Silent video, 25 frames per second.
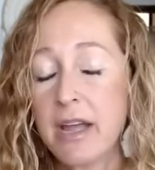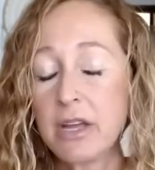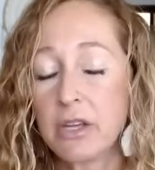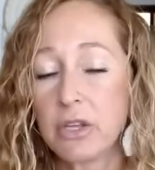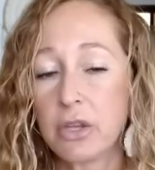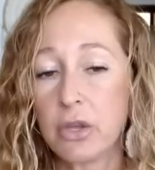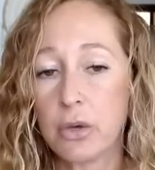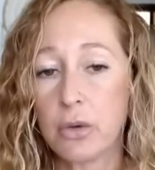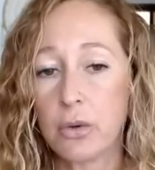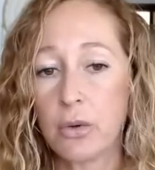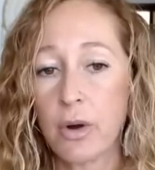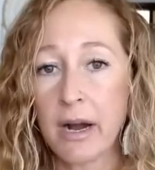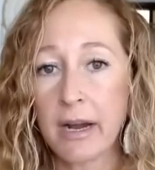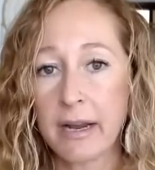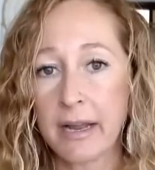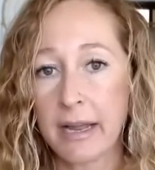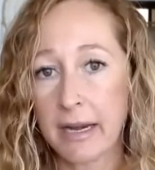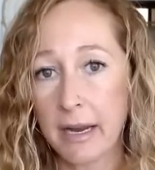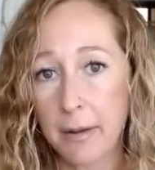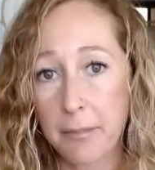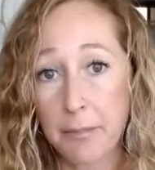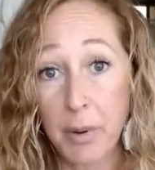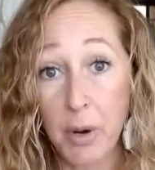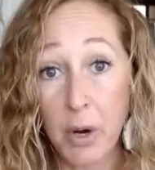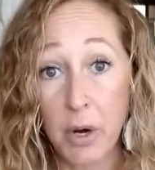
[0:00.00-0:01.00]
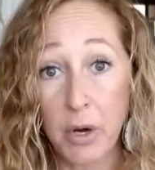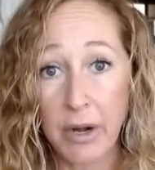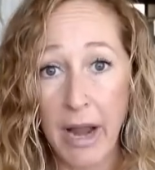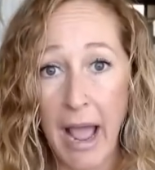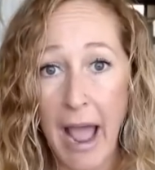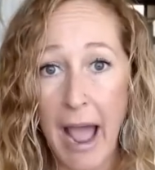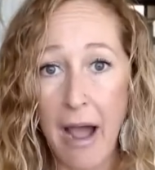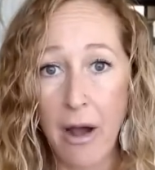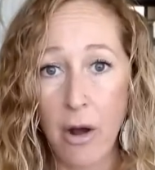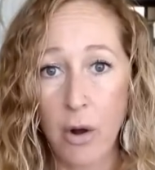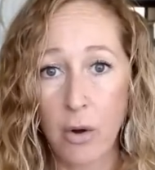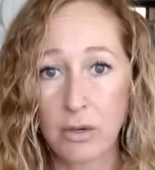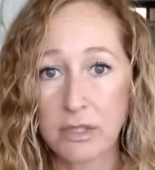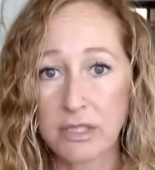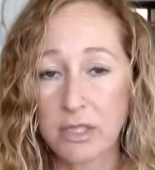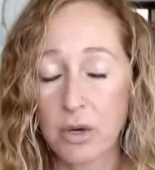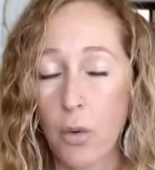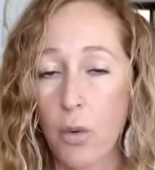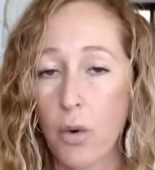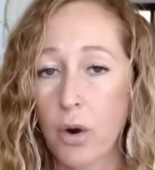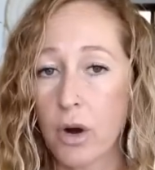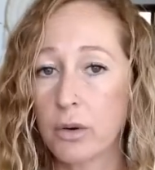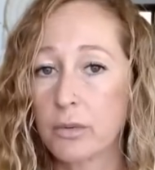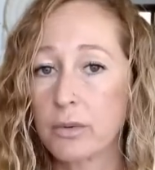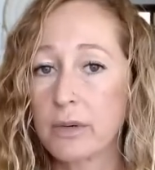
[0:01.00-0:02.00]
you are going to burn out,
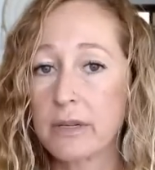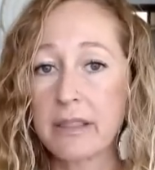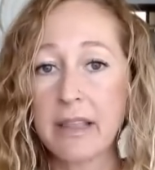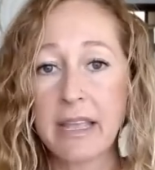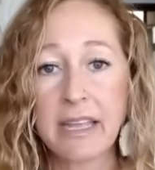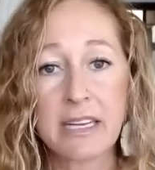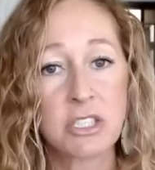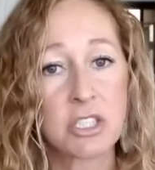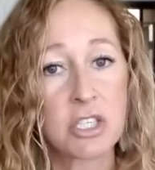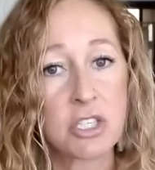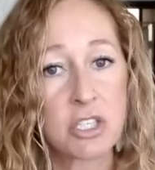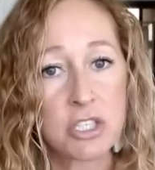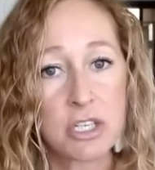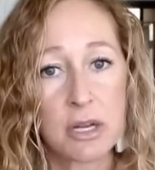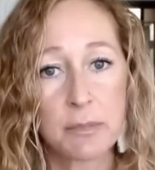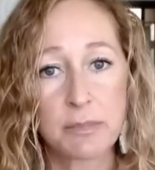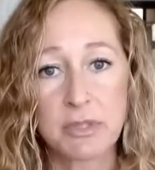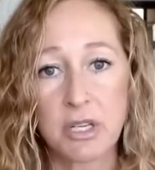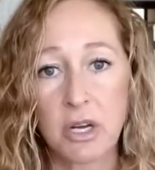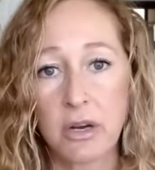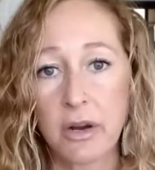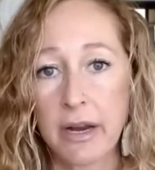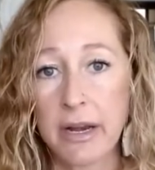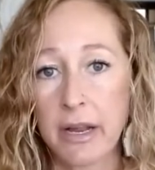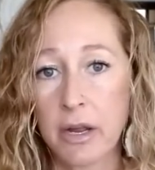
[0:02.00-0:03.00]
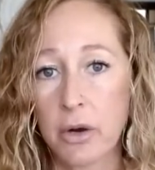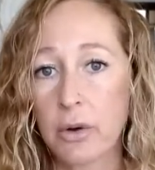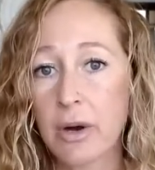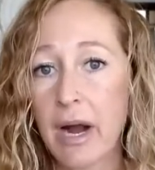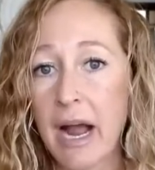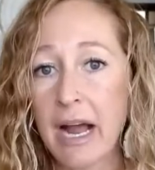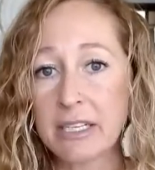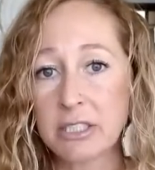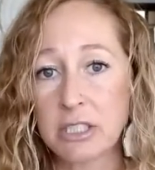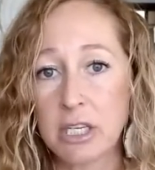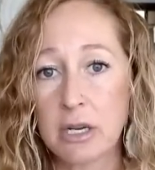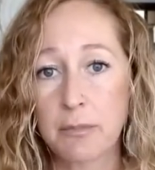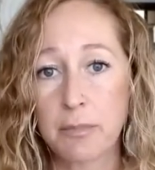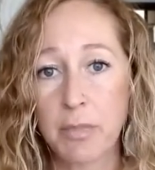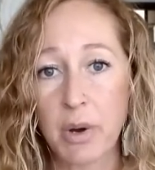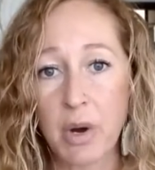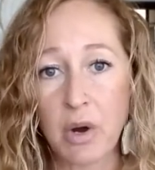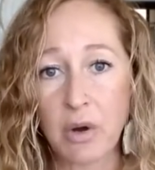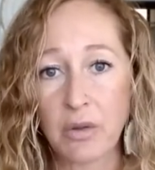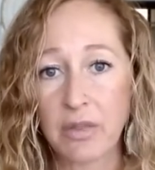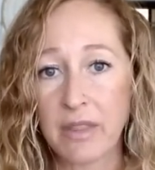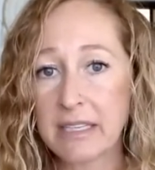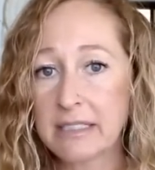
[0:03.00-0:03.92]
or relationships are going to crash and burn.